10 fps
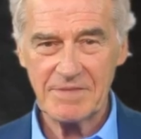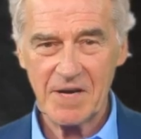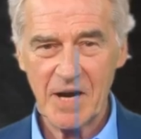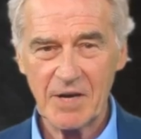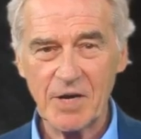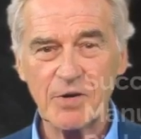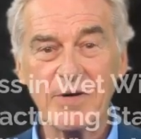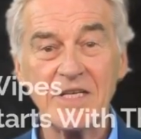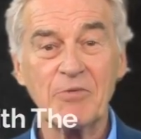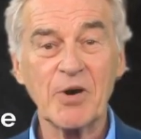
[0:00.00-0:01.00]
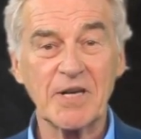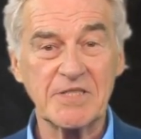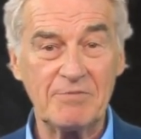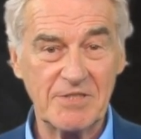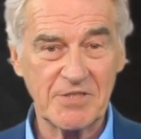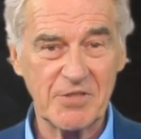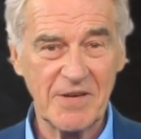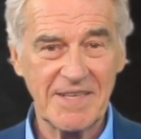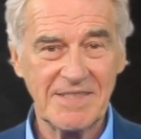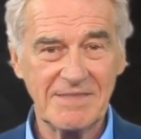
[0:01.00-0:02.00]
Hello and welcome to
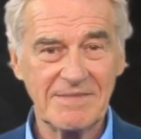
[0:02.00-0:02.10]
DROID.